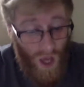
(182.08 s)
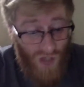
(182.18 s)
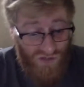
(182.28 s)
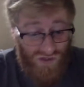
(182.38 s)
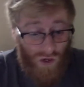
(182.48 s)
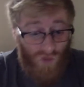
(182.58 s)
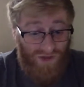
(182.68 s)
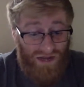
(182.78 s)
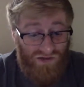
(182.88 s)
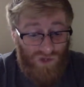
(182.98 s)
So
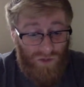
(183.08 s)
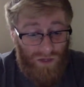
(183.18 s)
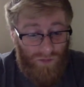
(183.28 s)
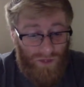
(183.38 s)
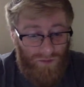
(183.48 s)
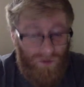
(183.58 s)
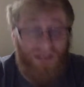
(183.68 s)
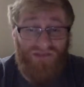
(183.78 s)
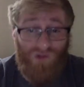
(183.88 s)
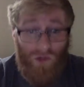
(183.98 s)
the next grouping of people
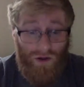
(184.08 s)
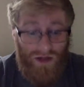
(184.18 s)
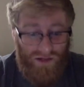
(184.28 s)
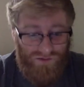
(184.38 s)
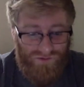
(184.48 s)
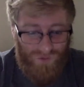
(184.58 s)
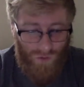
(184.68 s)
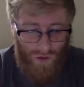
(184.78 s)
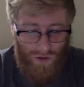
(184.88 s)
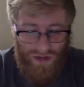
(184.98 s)
is clarinets. So
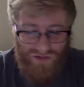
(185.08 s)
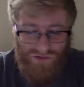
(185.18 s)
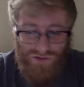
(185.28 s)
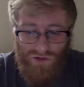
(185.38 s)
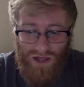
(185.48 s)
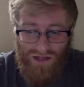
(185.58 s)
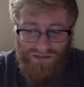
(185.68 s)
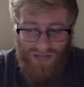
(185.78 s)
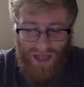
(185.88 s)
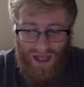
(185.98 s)
clarinets, you
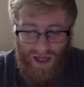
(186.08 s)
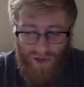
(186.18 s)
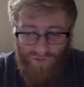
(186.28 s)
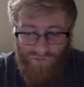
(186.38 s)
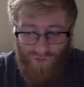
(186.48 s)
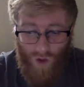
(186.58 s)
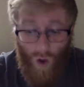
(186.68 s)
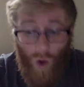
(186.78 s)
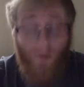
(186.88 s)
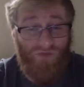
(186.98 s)
guys have
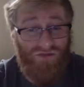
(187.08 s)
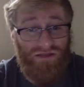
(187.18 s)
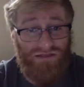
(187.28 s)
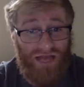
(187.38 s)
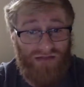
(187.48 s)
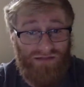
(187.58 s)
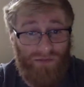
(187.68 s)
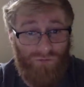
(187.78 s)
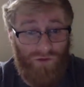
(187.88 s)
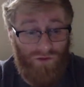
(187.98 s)
almost the exact
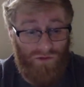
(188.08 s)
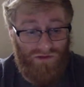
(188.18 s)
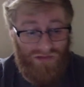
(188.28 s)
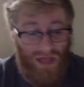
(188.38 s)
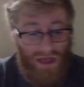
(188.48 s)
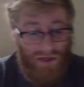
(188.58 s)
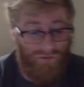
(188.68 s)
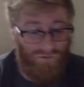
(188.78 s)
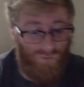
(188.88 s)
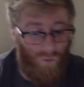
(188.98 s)
same rhythm as
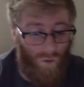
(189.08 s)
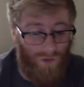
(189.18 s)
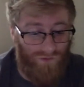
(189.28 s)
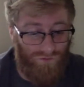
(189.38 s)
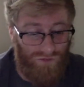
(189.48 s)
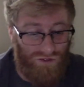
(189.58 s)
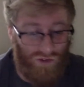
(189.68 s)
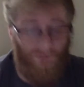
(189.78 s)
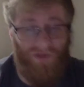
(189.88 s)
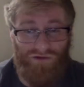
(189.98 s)
what the
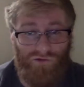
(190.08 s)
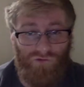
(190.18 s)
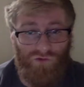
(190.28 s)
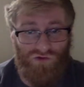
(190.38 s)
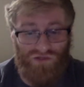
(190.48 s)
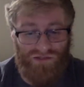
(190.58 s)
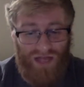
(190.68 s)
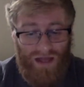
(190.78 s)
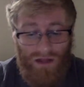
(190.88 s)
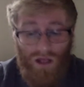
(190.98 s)
trumpets and the flutes just
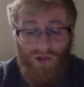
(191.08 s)
had.